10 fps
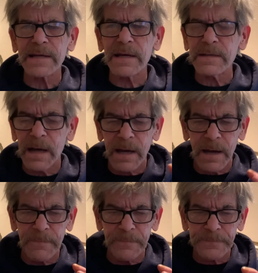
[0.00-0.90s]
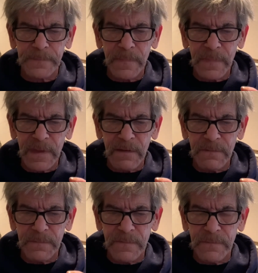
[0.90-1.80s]
of
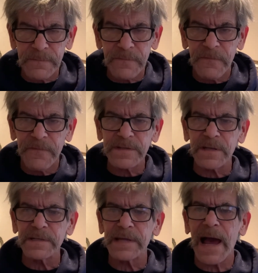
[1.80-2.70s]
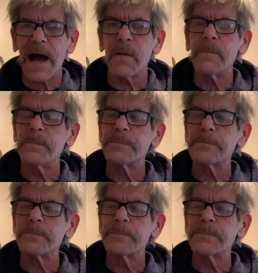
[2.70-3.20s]
fizzled out